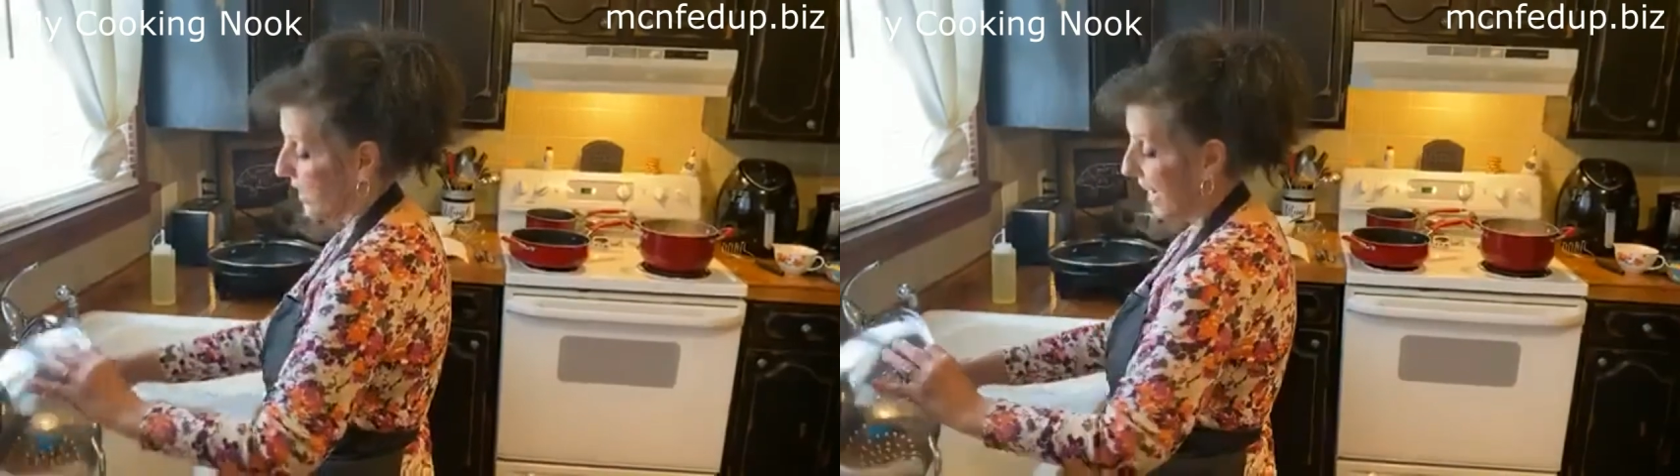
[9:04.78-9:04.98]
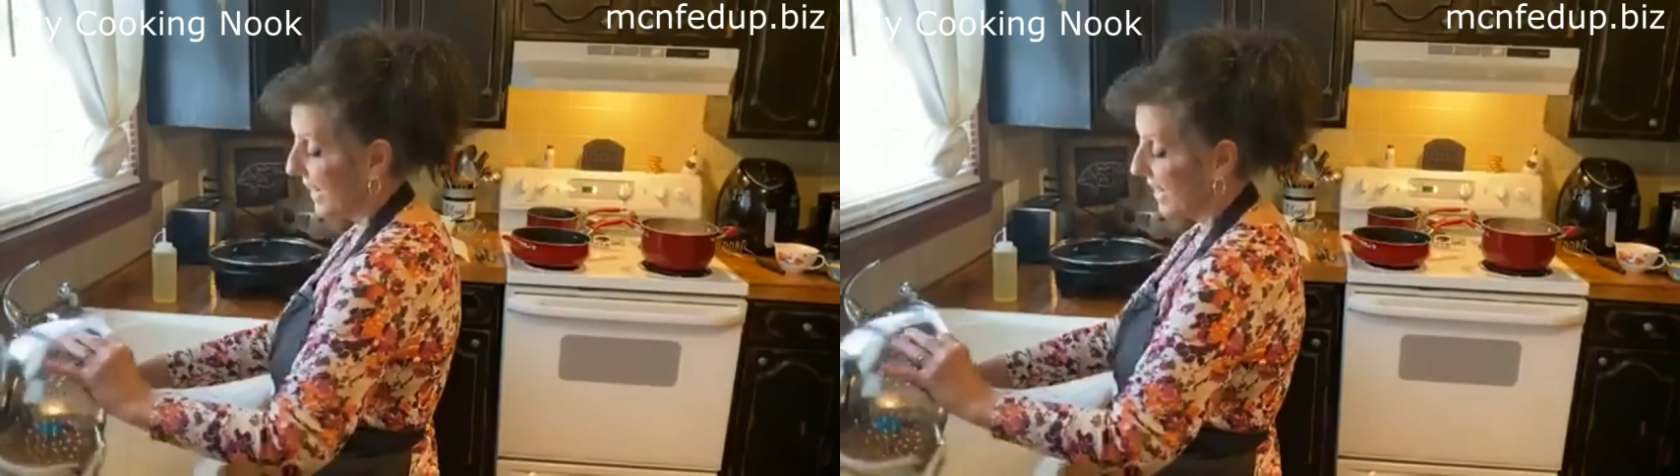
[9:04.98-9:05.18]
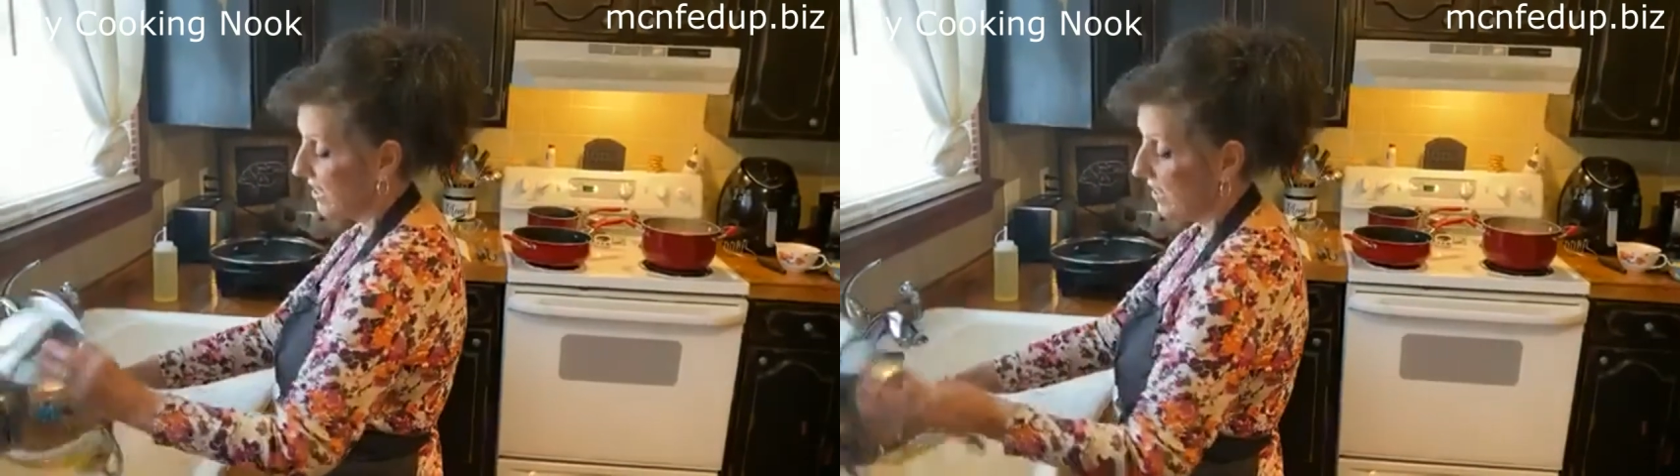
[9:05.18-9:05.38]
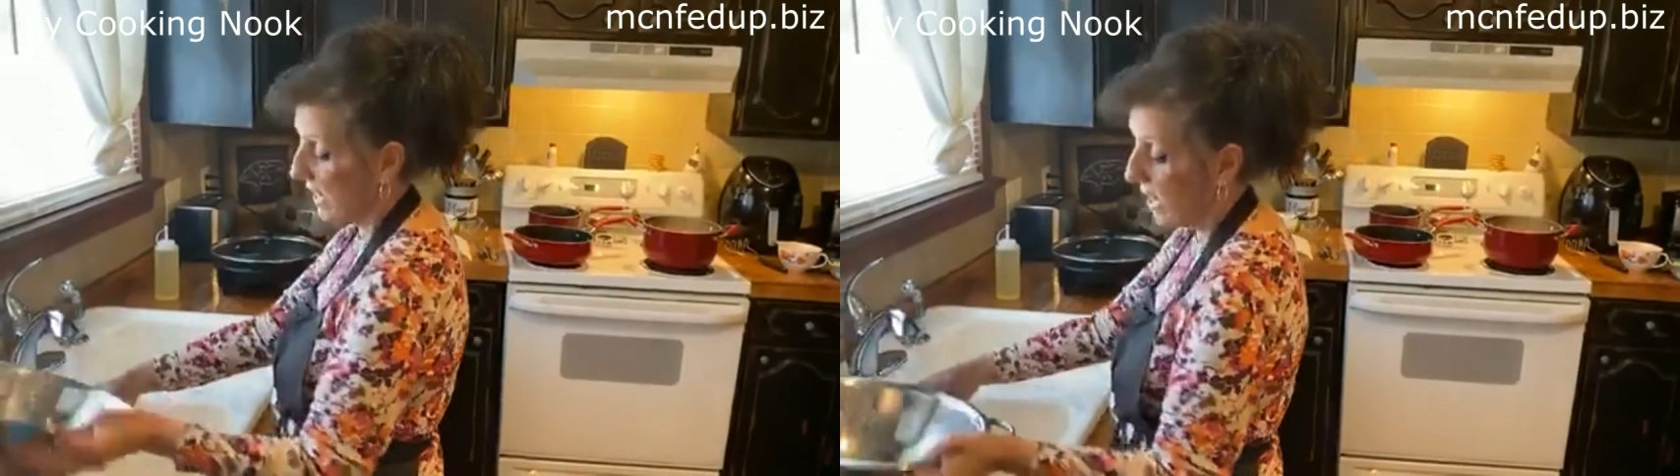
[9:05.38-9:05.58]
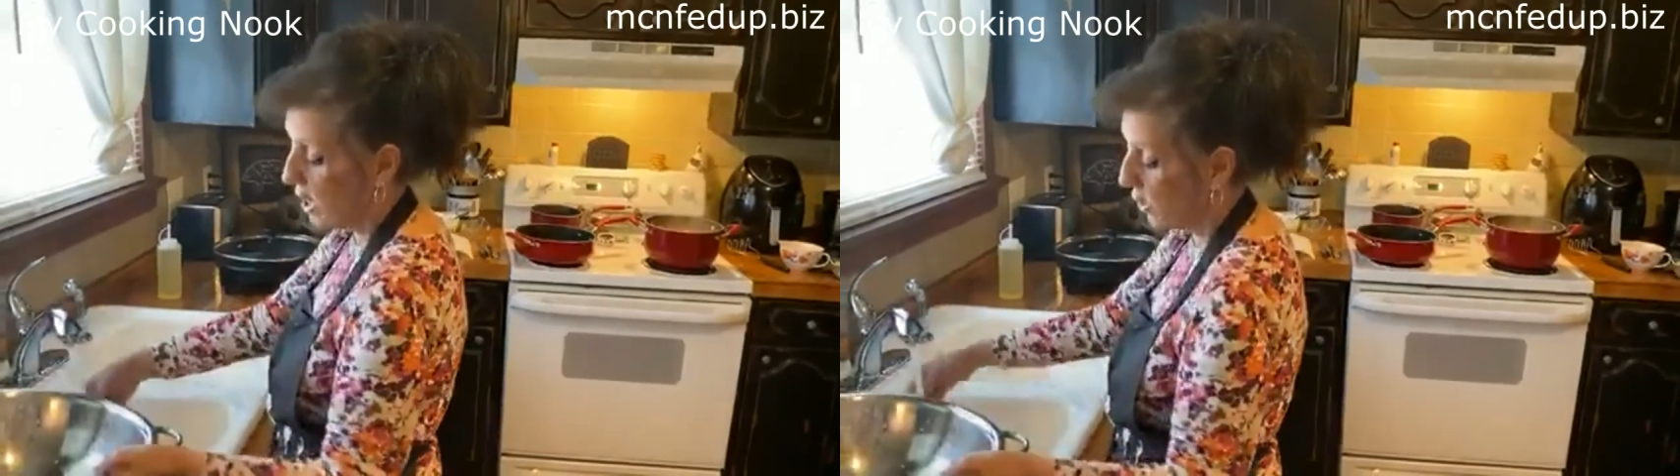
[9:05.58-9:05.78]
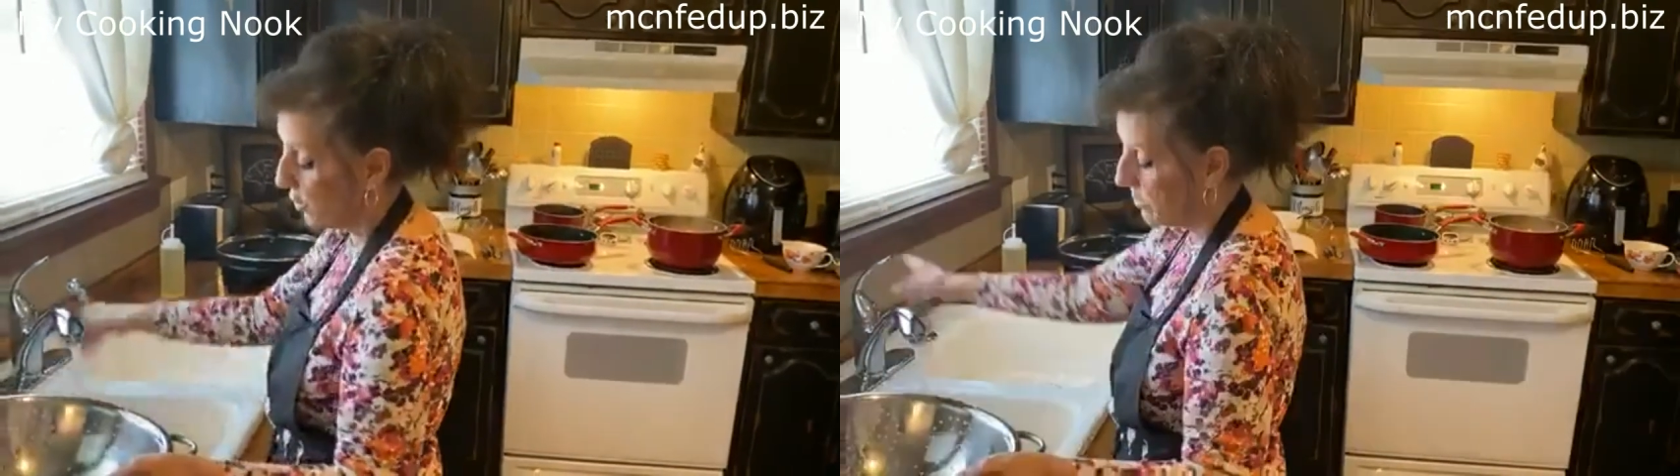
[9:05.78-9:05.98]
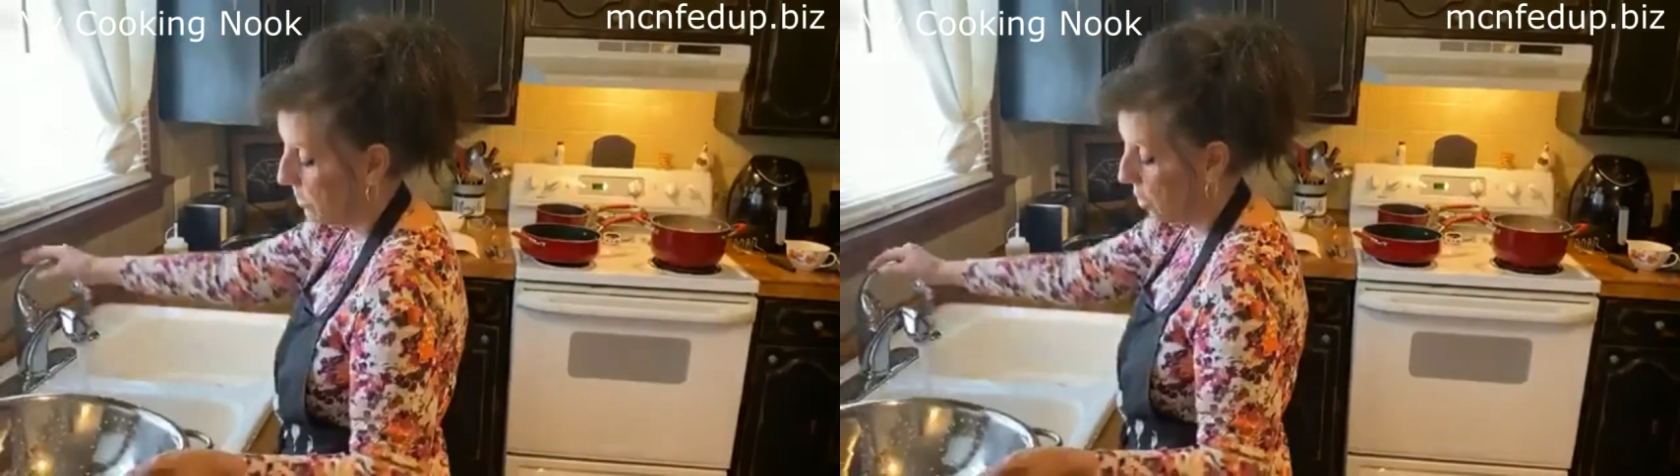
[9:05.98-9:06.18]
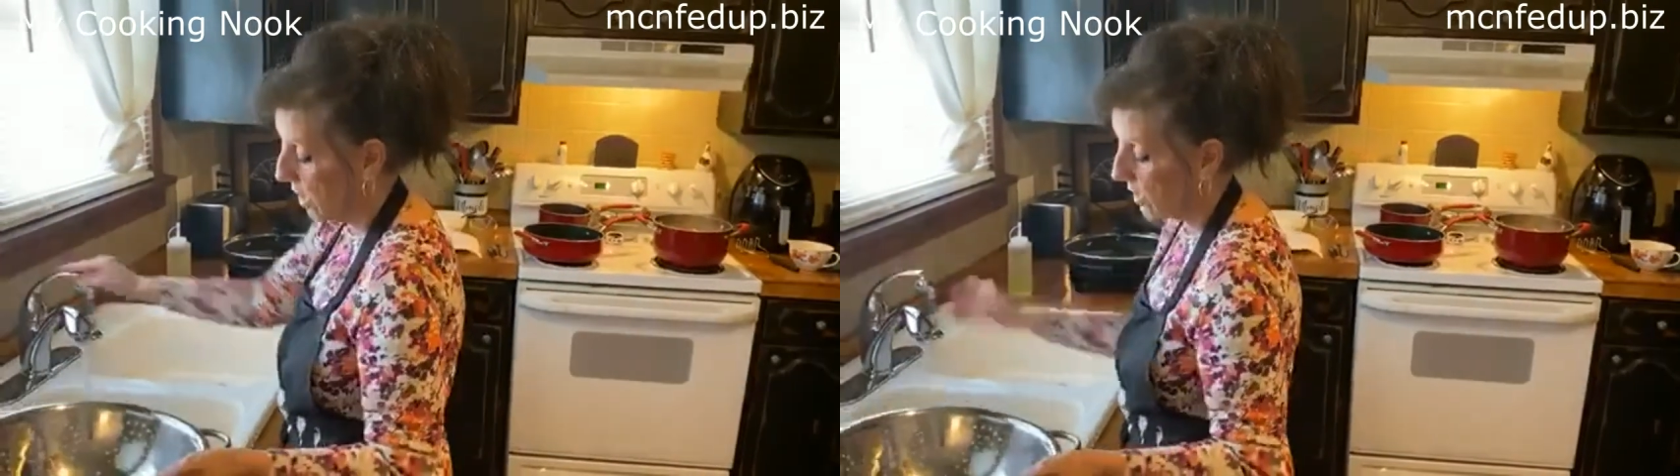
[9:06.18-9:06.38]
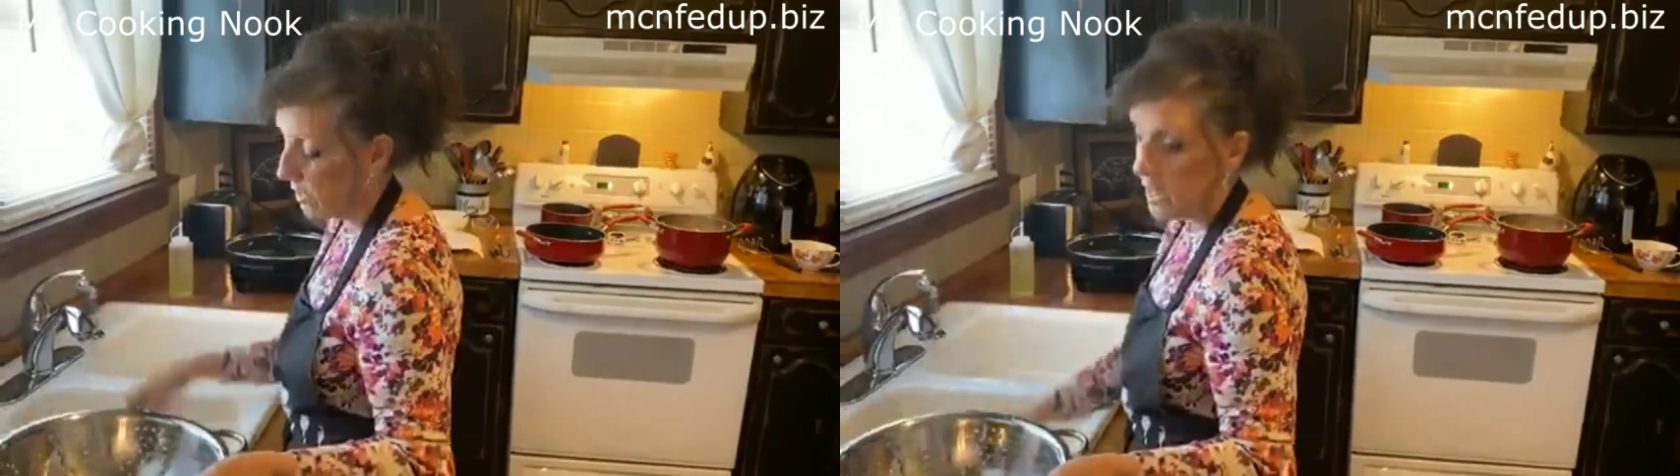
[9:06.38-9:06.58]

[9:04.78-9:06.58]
got to get to that one hundred mark.